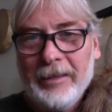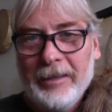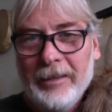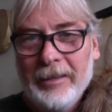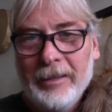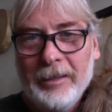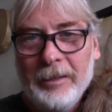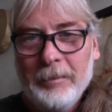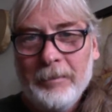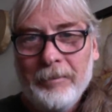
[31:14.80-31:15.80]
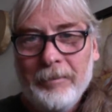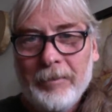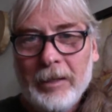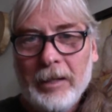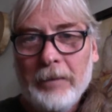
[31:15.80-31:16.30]
um,
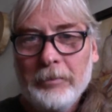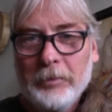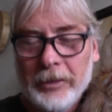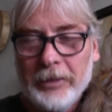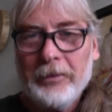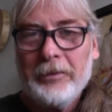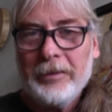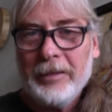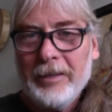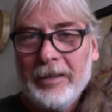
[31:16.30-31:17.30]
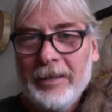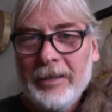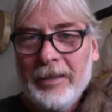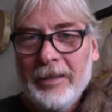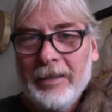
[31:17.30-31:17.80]
life on Earth?
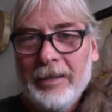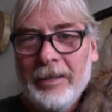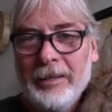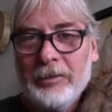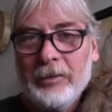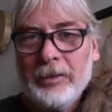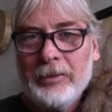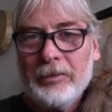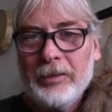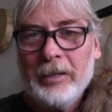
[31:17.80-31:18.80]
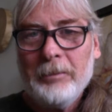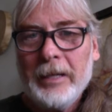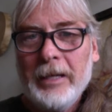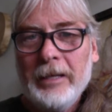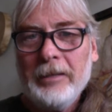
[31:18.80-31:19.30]
And so it's, you know,
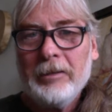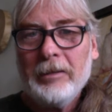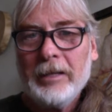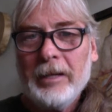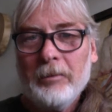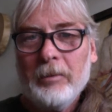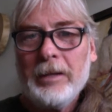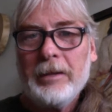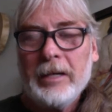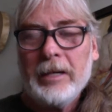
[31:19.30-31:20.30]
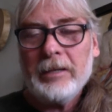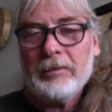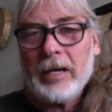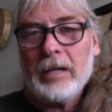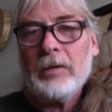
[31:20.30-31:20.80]
beginning to look at what things,
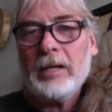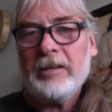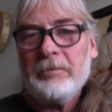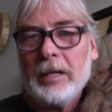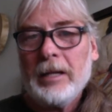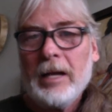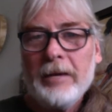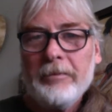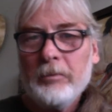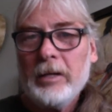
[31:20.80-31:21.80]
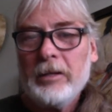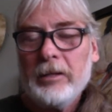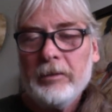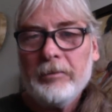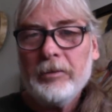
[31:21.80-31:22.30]
how do I live my life and what are
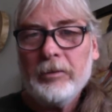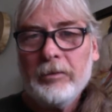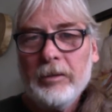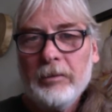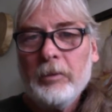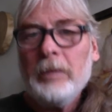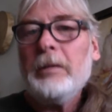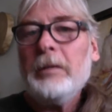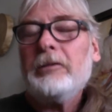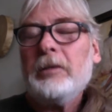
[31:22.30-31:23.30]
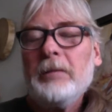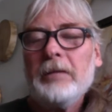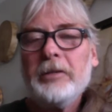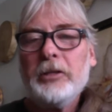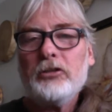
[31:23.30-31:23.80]
the, what may seem like
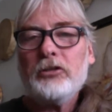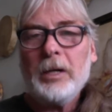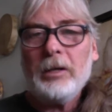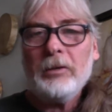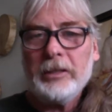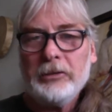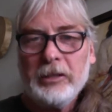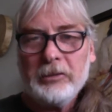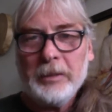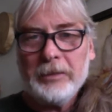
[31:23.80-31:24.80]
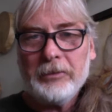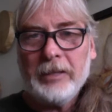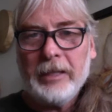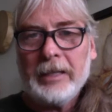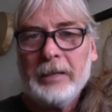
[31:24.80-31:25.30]
very small adjustments
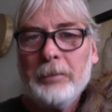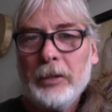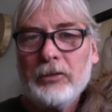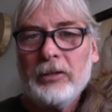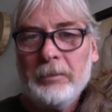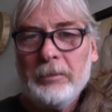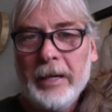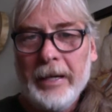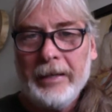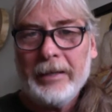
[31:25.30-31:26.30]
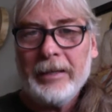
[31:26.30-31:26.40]
that I could personally make.